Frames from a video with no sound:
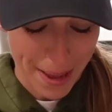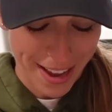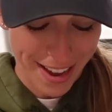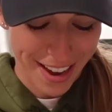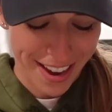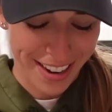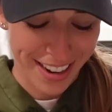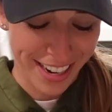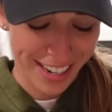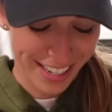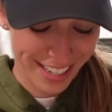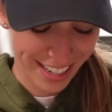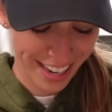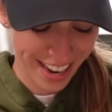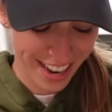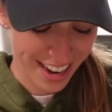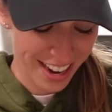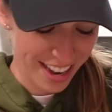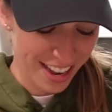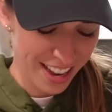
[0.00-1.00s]
And I
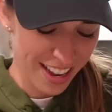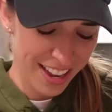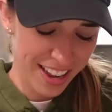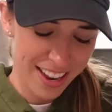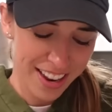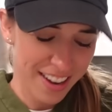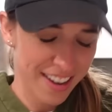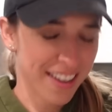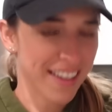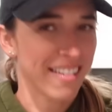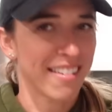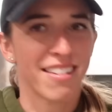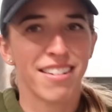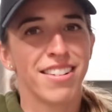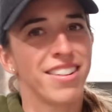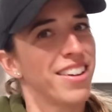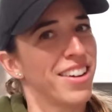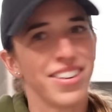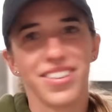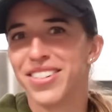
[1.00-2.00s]
said,
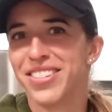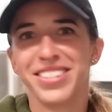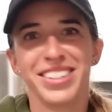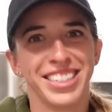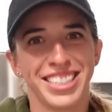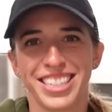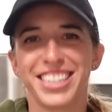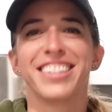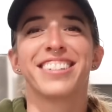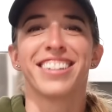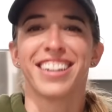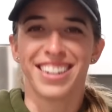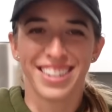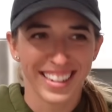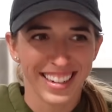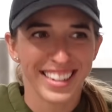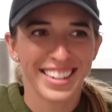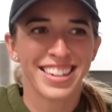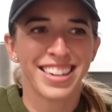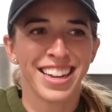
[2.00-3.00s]
no. She
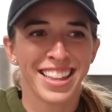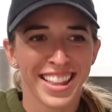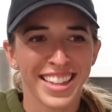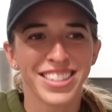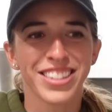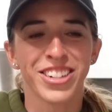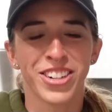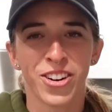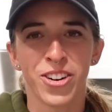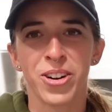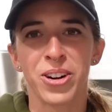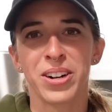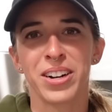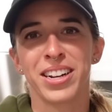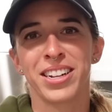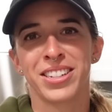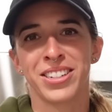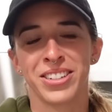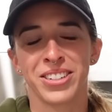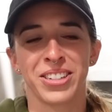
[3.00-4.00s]
said, yeah, that's GERD.
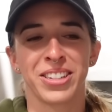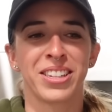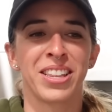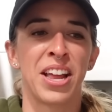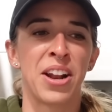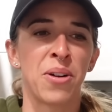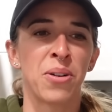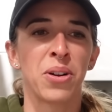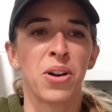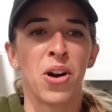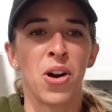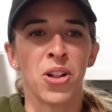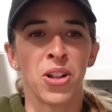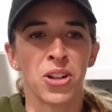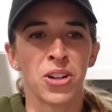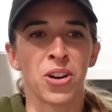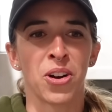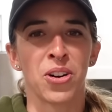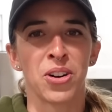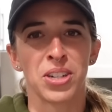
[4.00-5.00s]
It's just, they don't
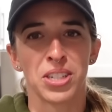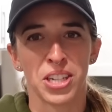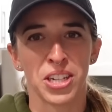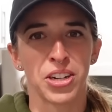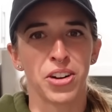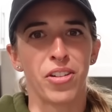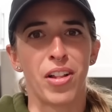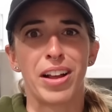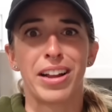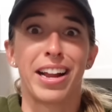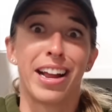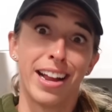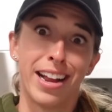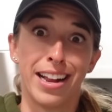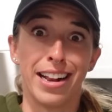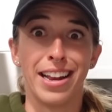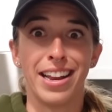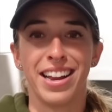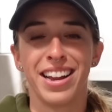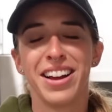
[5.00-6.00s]
call it GERD until you're like
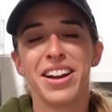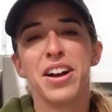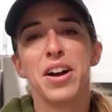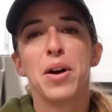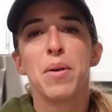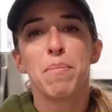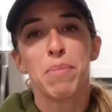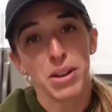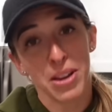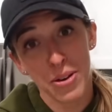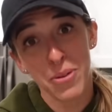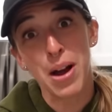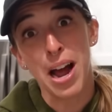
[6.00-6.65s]
80, but you